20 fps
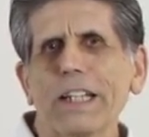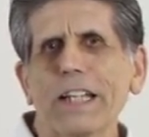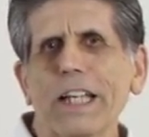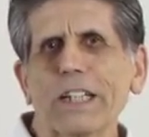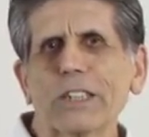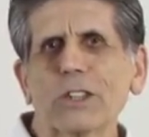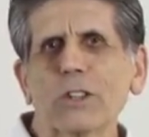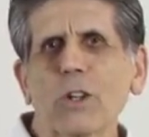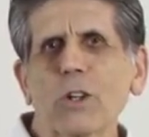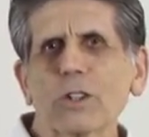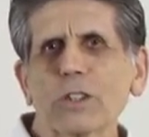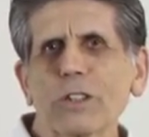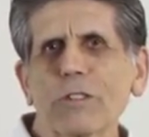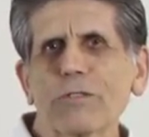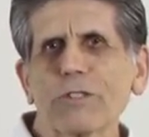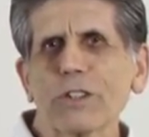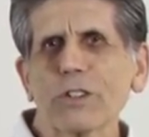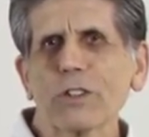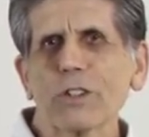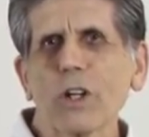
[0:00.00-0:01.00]
As those
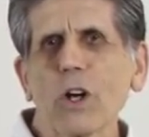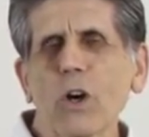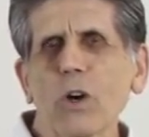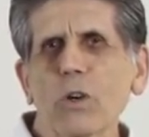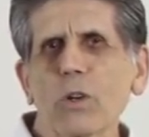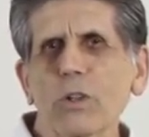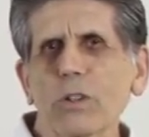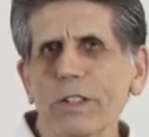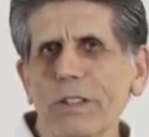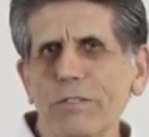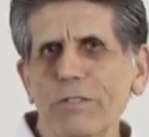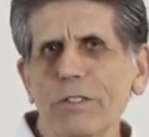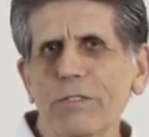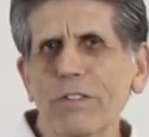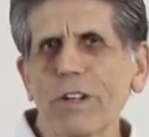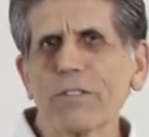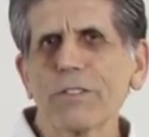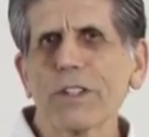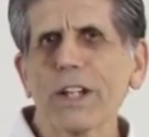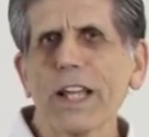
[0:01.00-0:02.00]
of you know, if you've
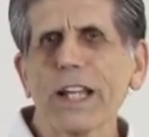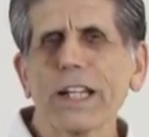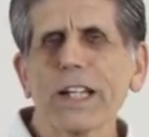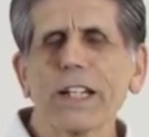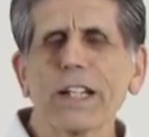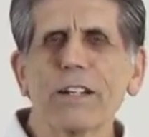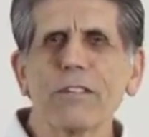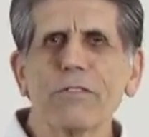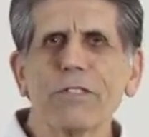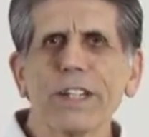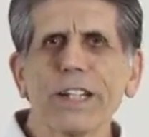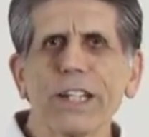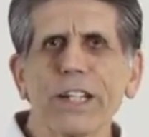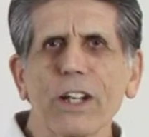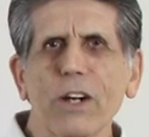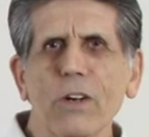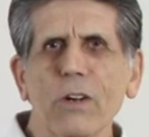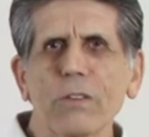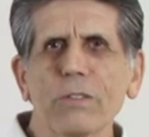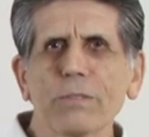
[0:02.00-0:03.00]
ever edited a
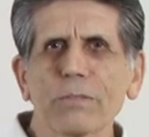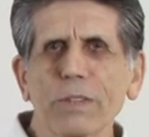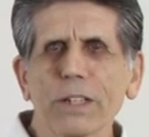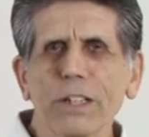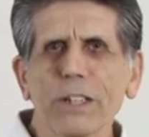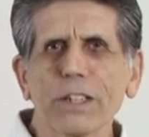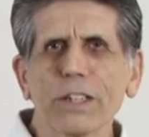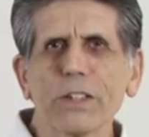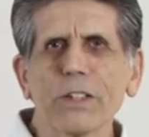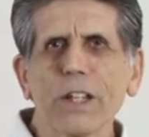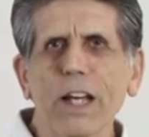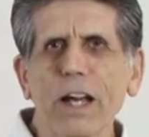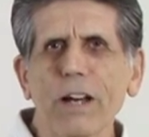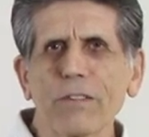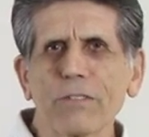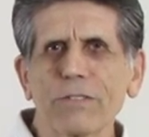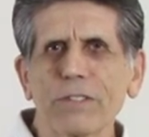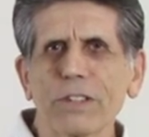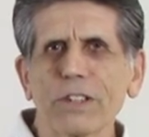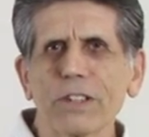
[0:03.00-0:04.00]
video, you
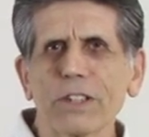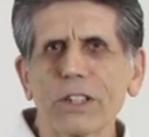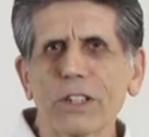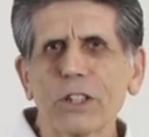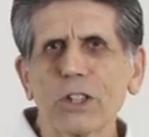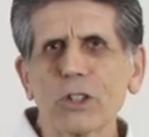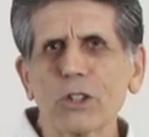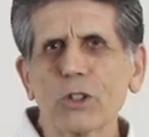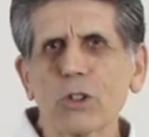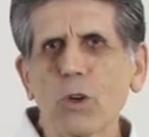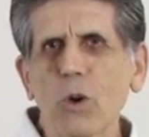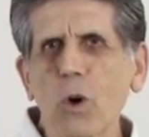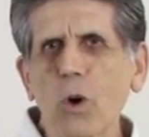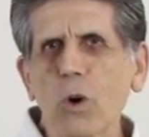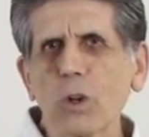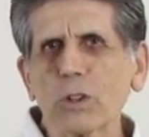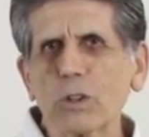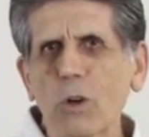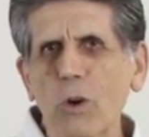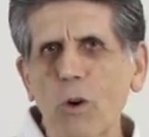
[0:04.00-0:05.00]
have
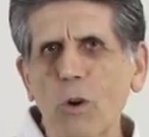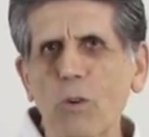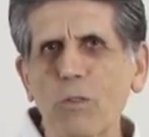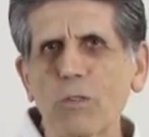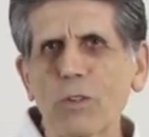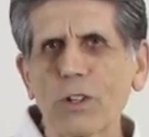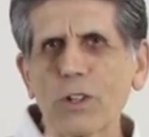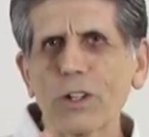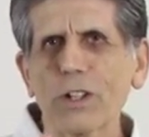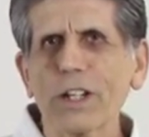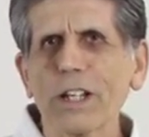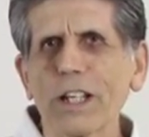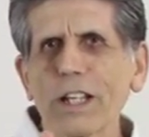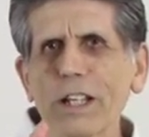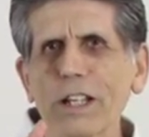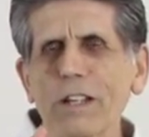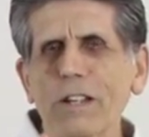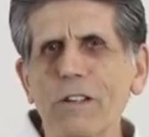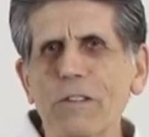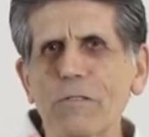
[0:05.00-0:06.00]
control over
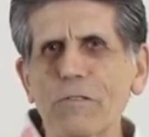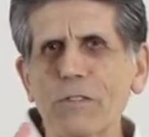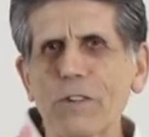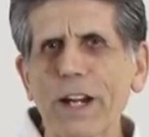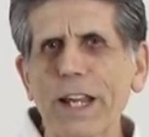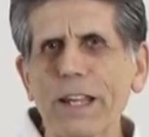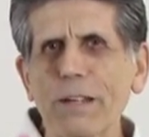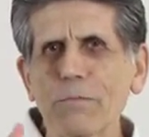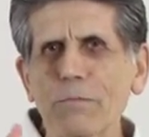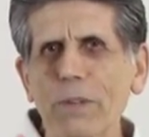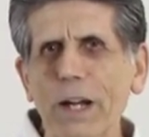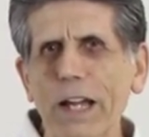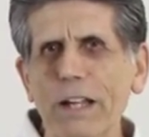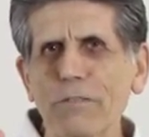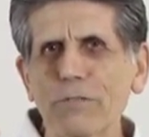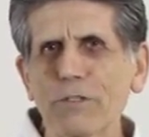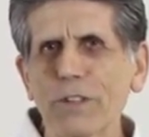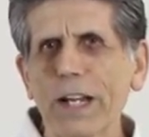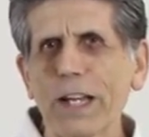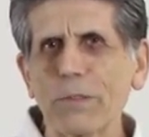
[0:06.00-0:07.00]
frame by
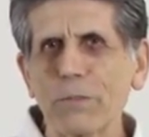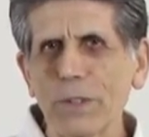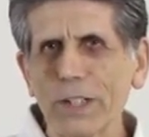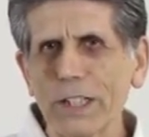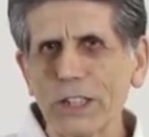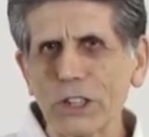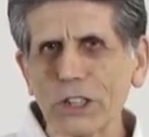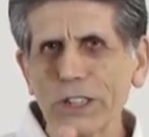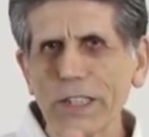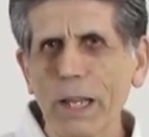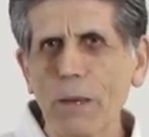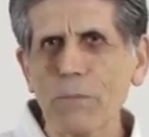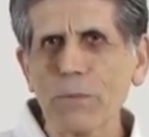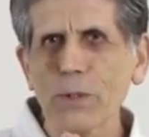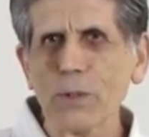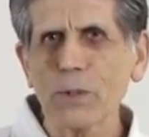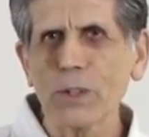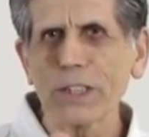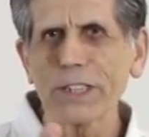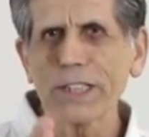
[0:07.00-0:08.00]
frame. You can step through a